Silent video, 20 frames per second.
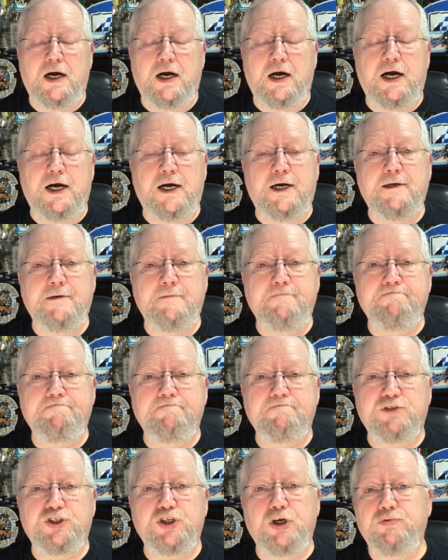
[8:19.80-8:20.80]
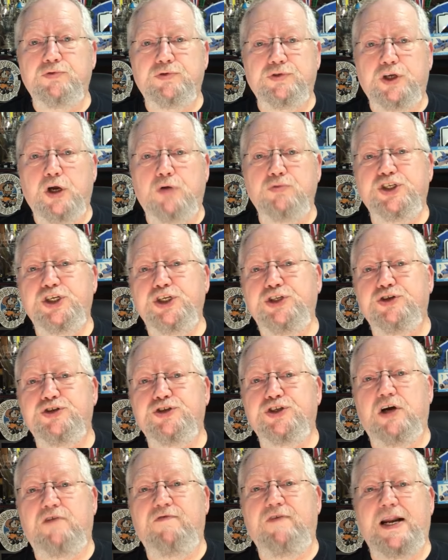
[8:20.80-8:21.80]
So don't cheat
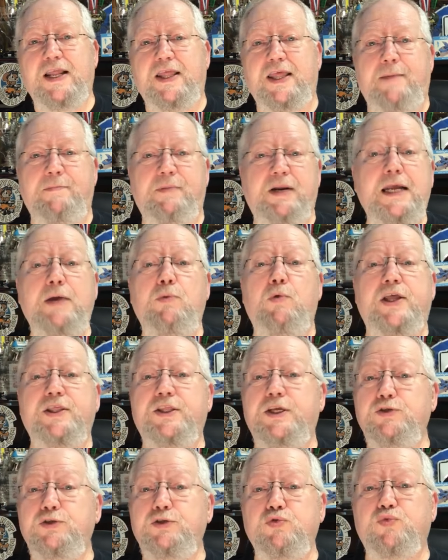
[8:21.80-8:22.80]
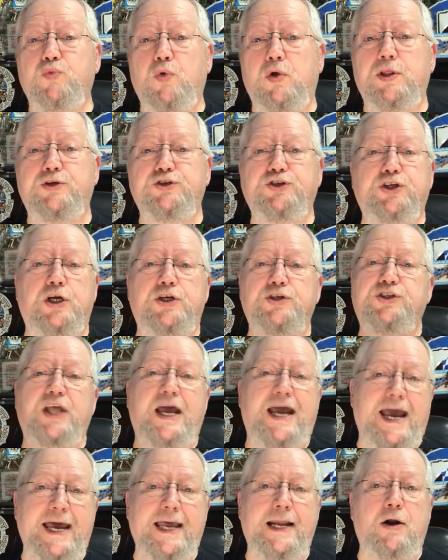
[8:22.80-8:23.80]
yourself out of that. But anyway, this was one of those shows that
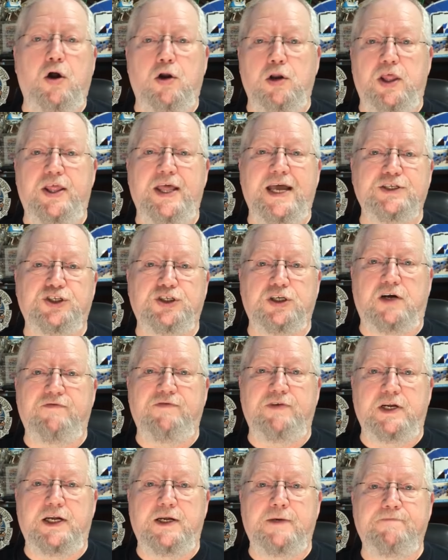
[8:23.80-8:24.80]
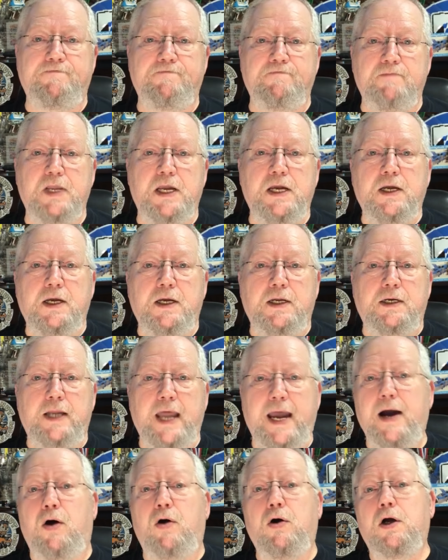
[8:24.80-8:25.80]
had all of that stuff in it.
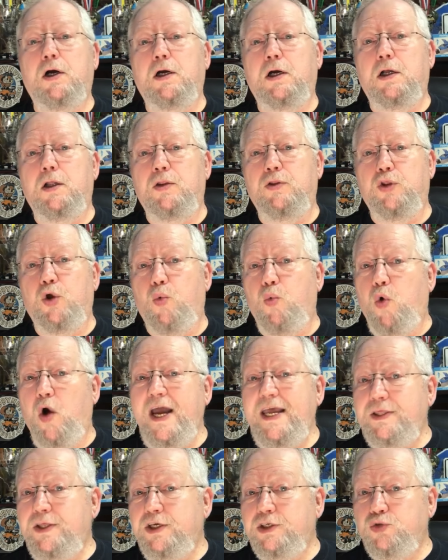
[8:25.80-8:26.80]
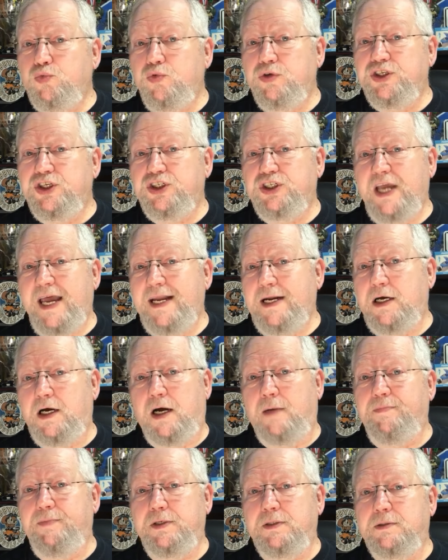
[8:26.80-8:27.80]
Now, the way this was set
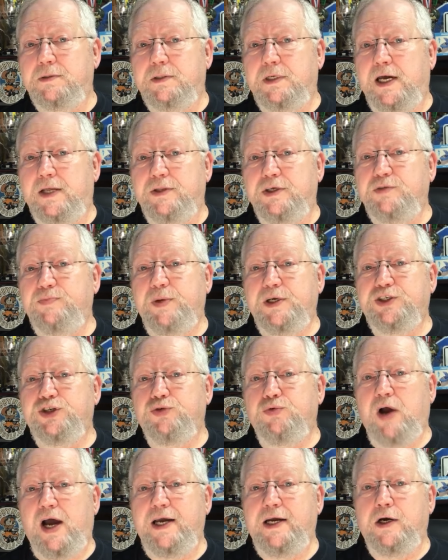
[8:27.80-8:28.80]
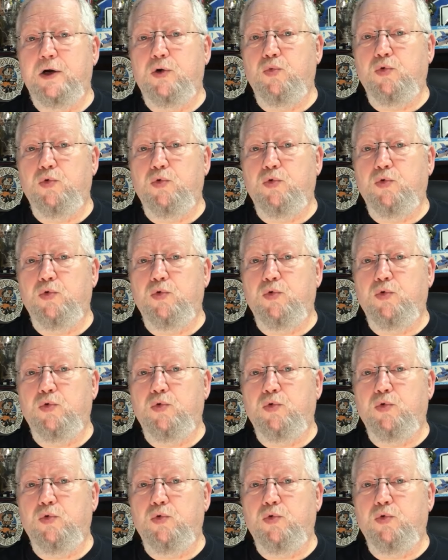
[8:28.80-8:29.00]
up, now this picture right here